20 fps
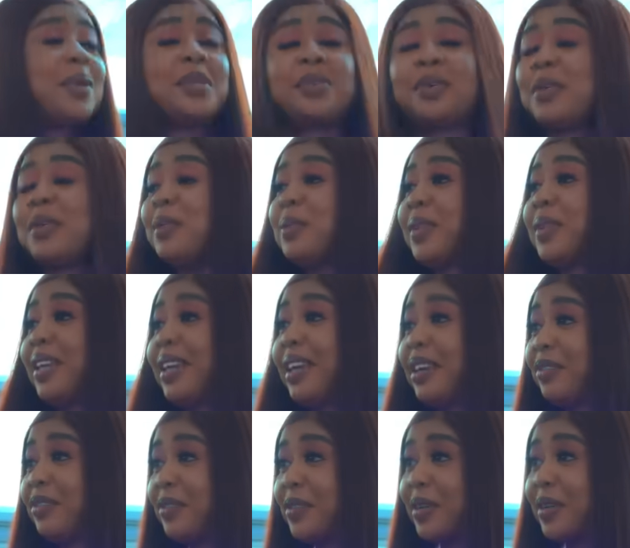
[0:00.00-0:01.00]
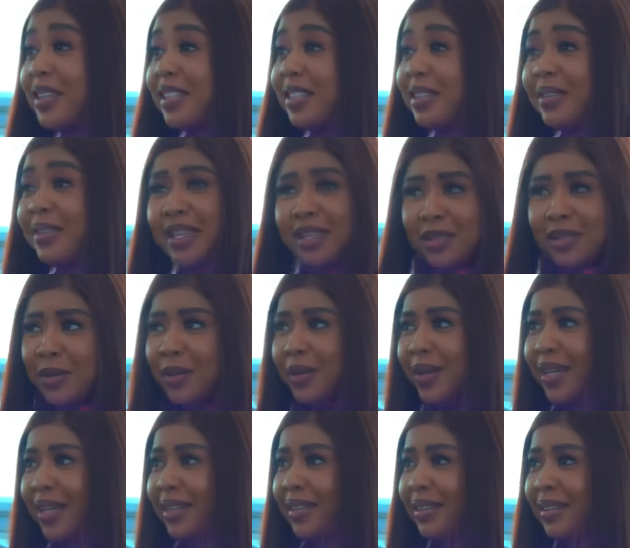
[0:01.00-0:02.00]
one to open the gate for, so let's go
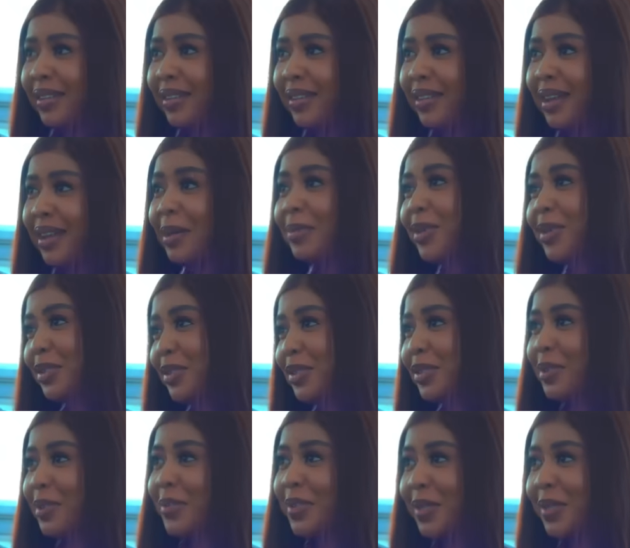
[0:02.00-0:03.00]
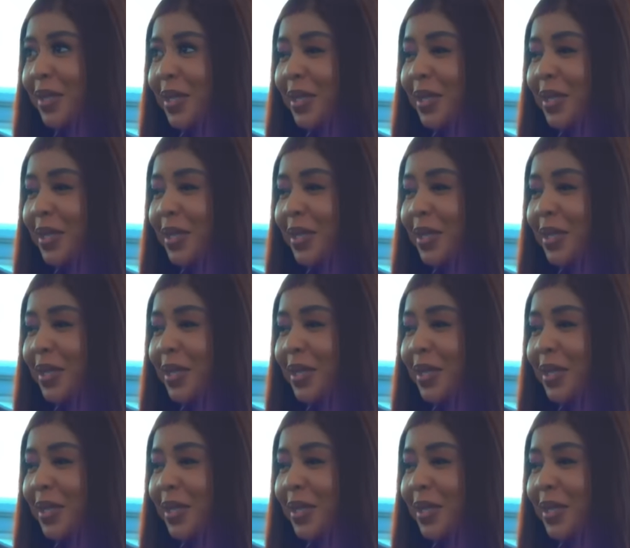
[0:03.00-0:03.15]
in. I bought you some new